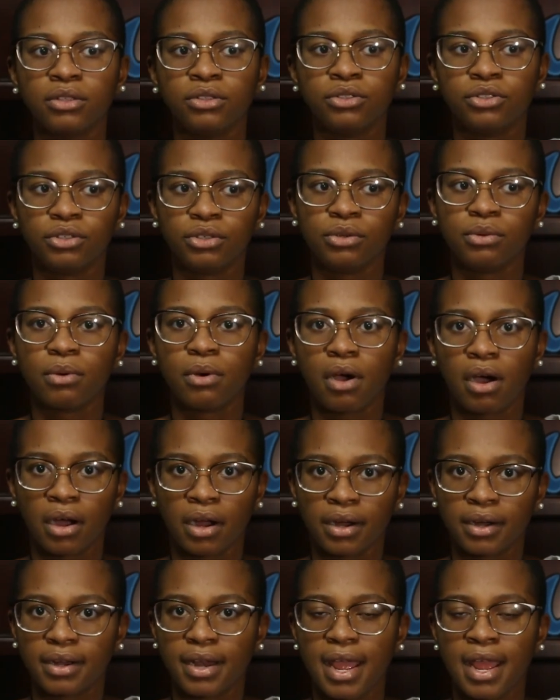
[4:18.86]
do
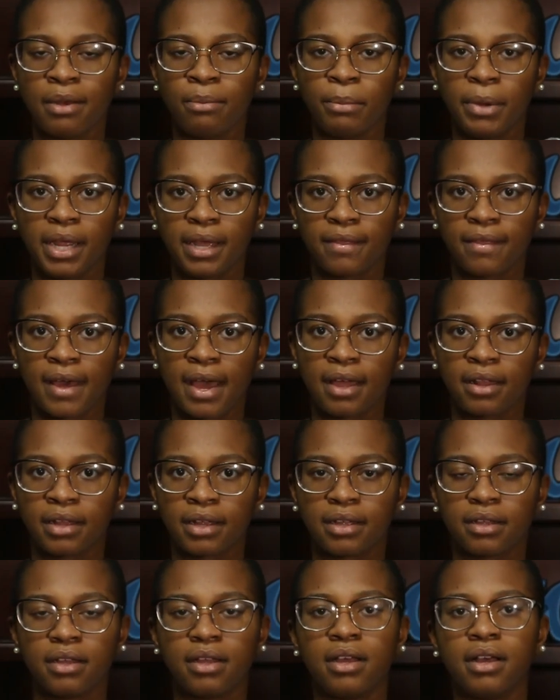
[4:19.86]
art and make that
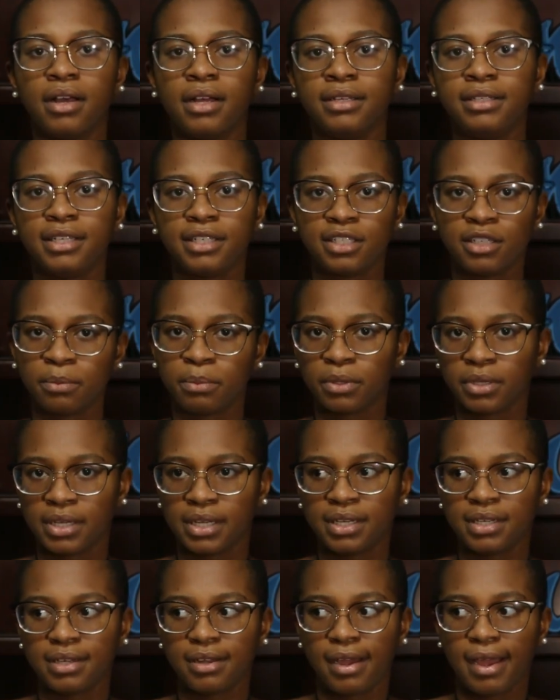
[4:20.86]
like a
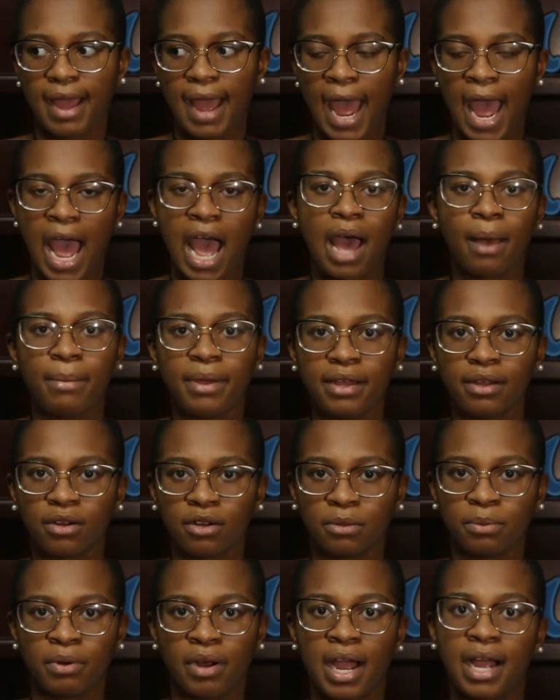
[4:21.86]
disciplined habit or
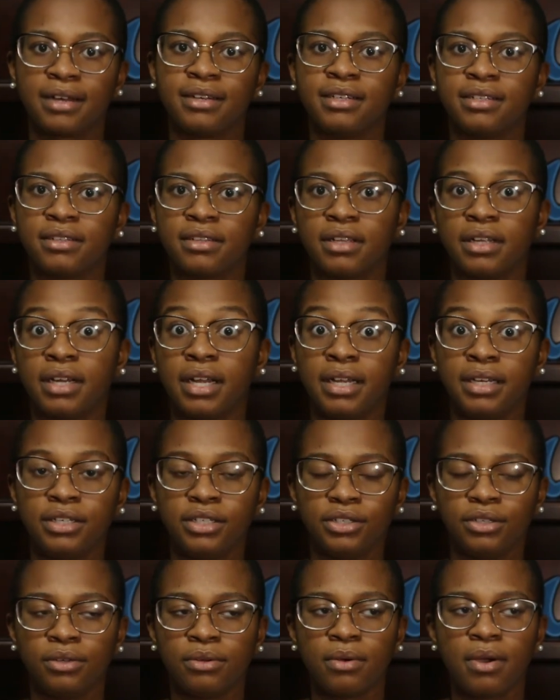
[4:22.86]
practice that I
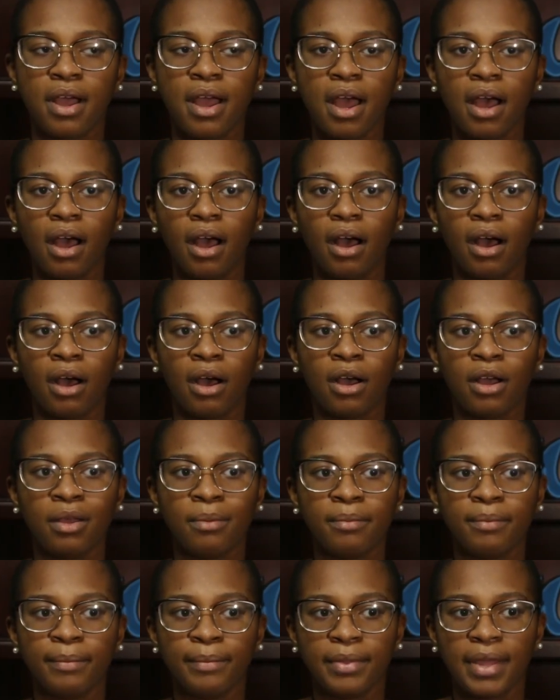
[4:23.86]
do.
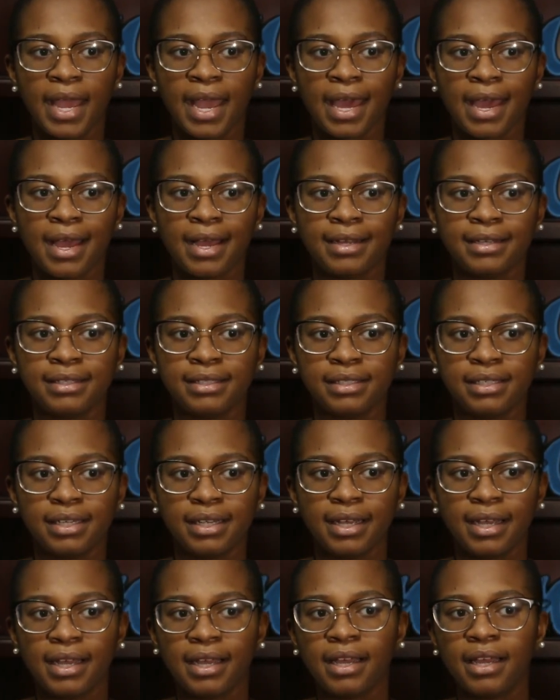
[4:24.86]
And
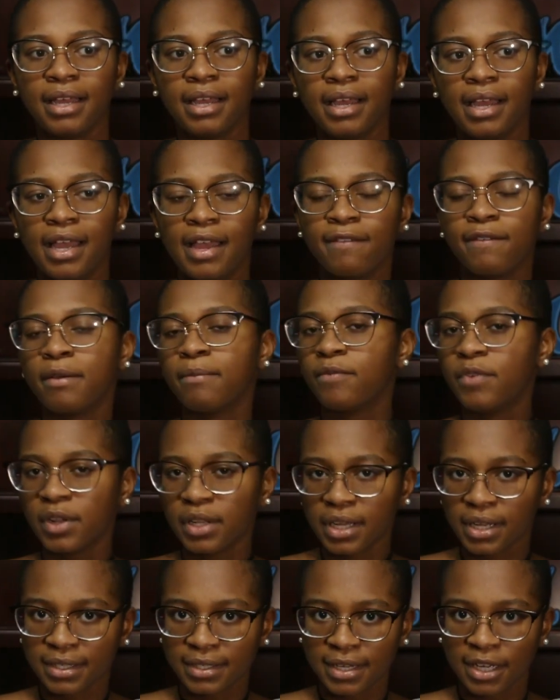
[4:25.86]
if I'm
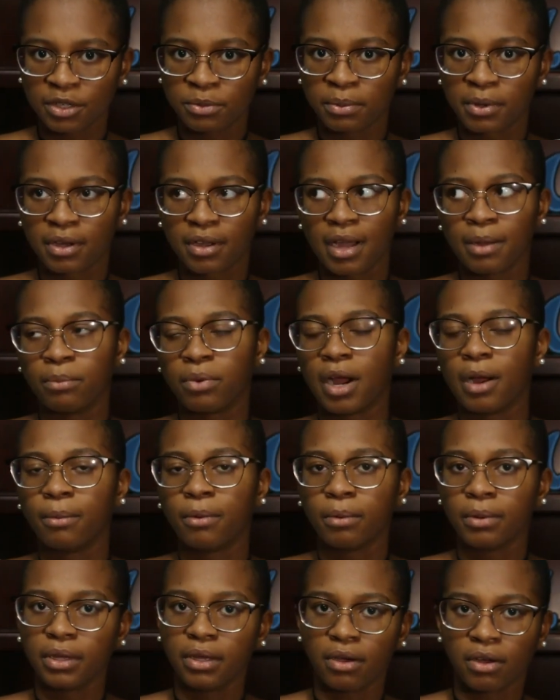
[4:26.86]
filling a sketchbook, I'm
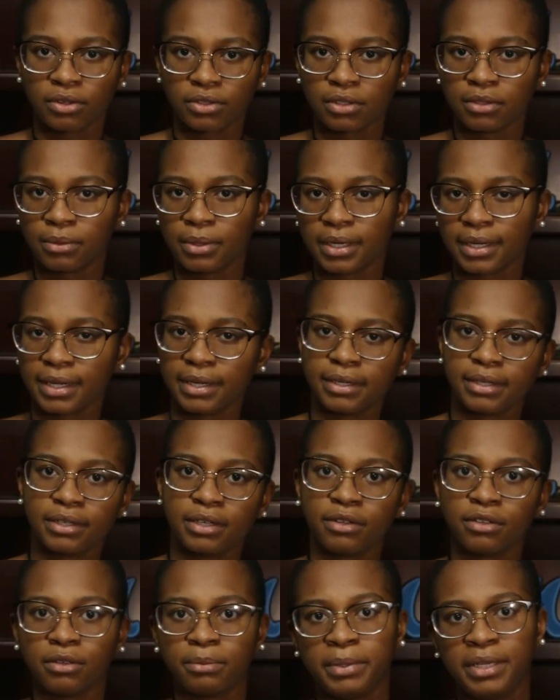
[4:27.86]
probably also working on
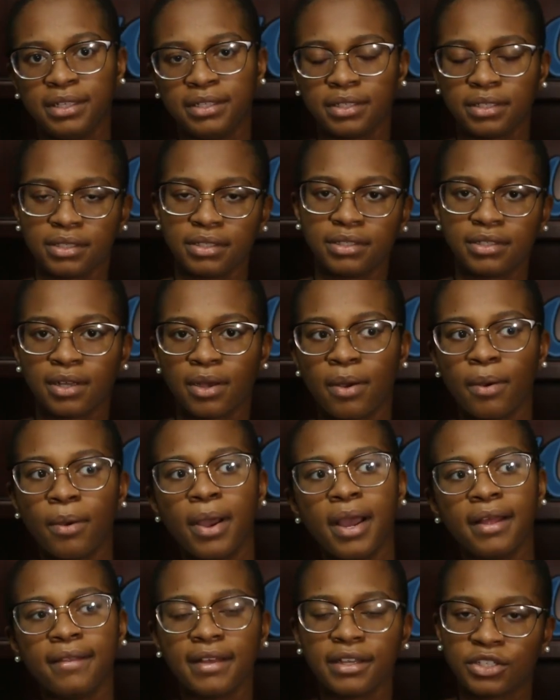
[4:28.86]
other pieces, so
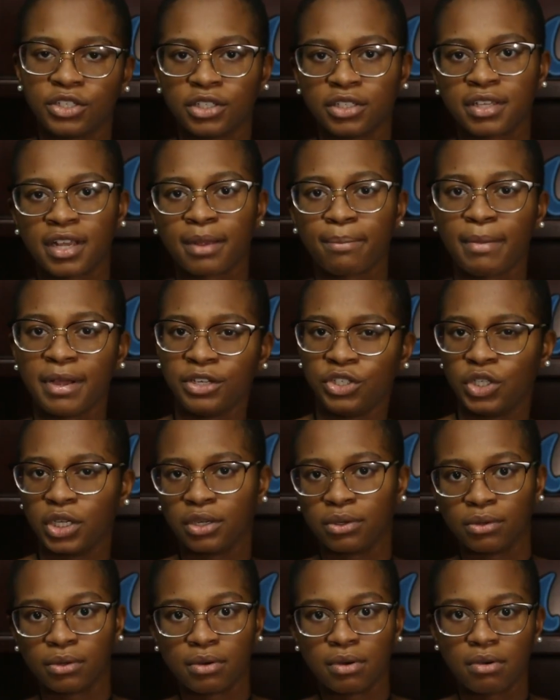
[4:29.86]
that's just like my
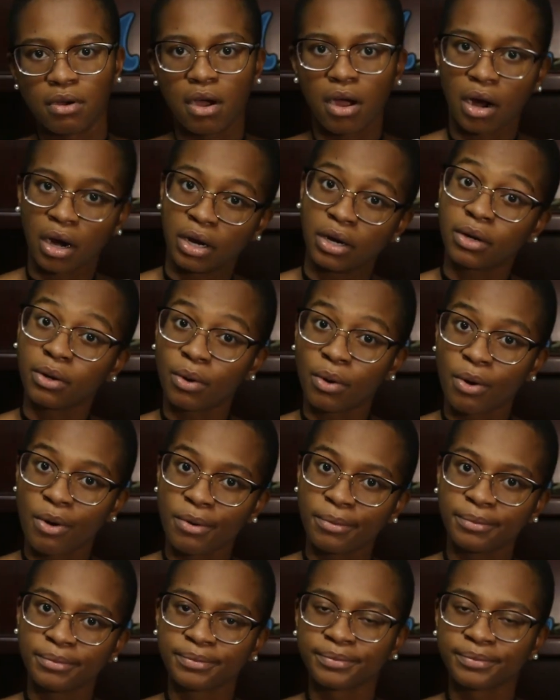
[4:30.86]
general art goal.